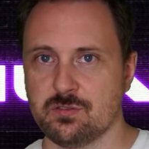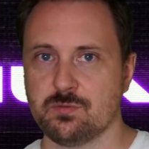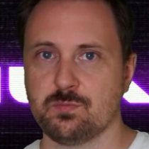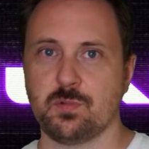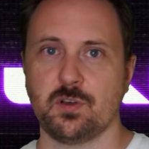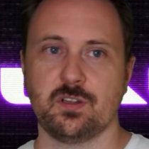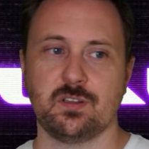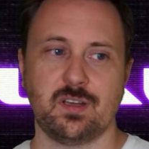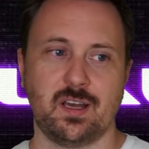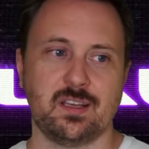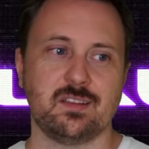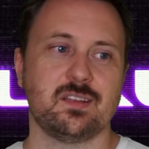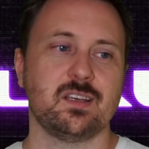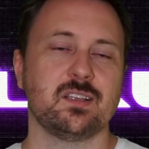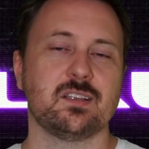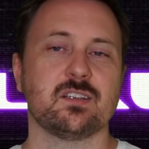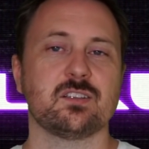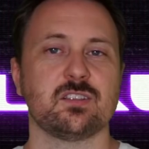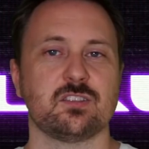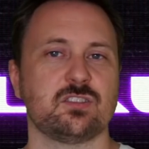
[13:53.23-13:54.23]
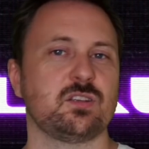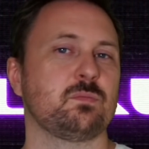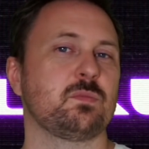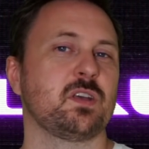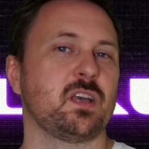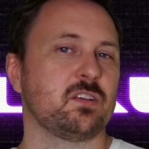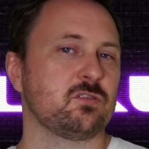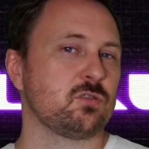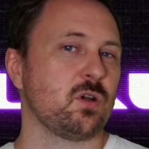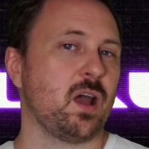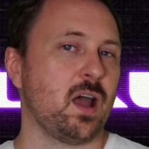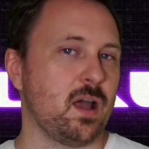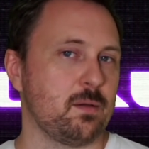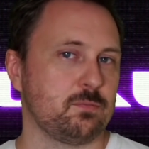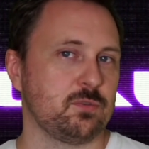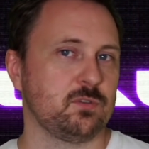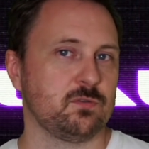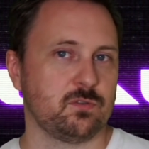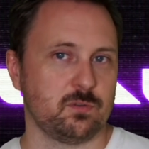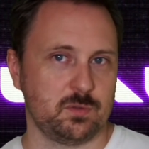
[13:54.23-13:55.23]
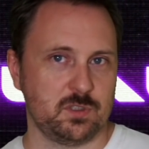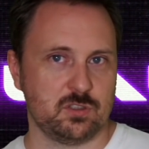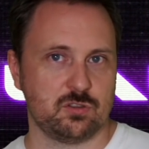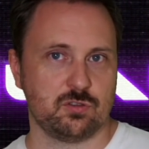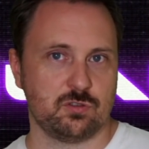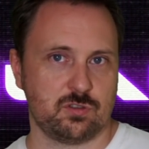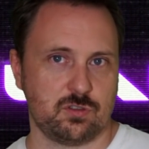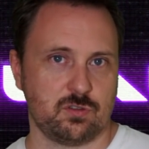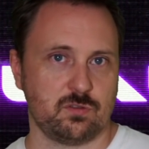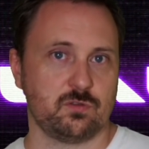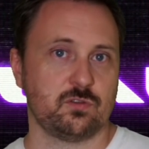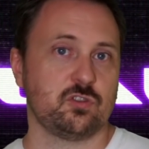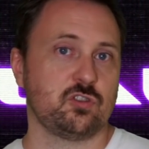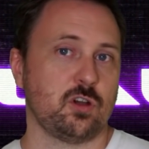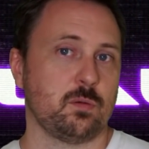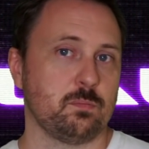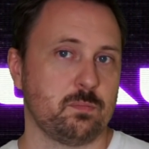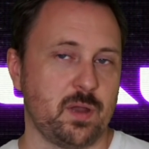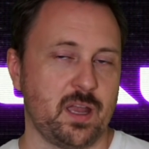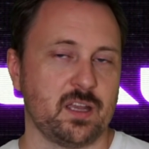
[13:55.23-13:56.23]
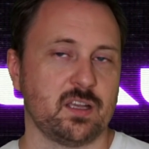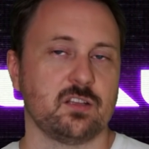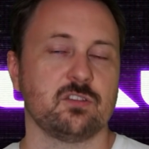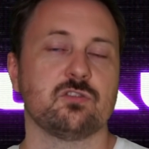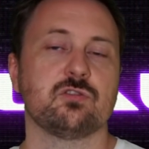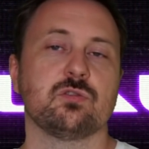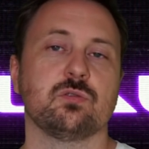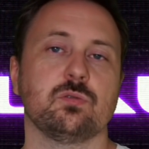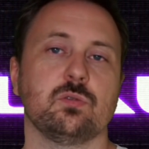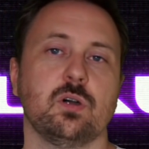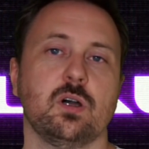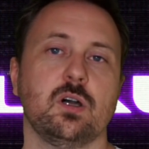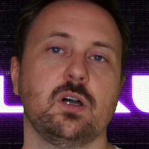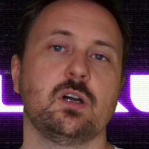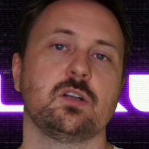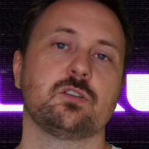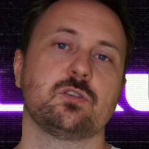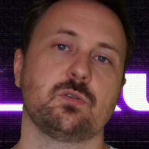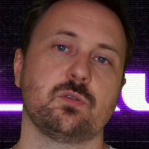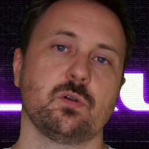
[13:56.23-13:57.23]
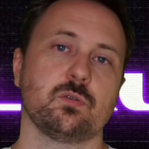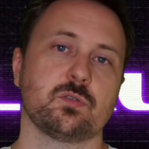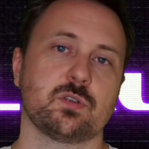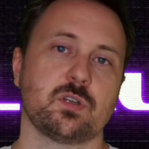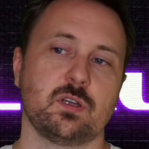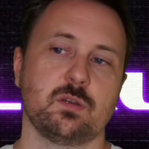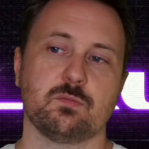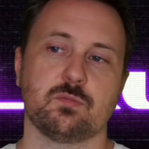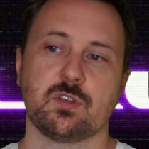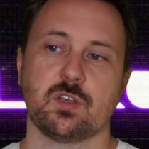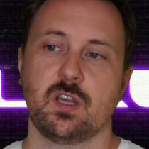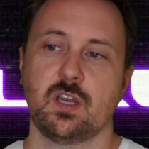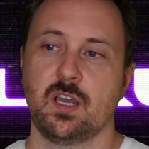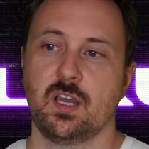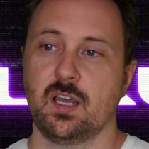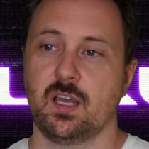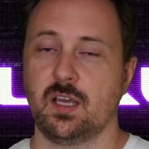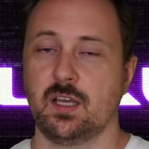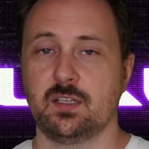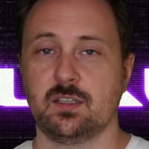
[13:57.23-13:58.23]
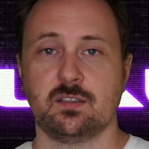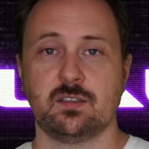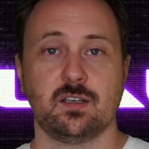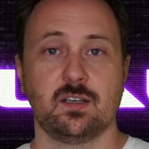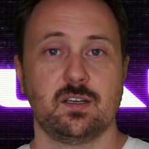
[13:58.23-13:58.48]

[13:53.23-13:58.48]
But I think that something has to happen for me to sort of jump back into those games. And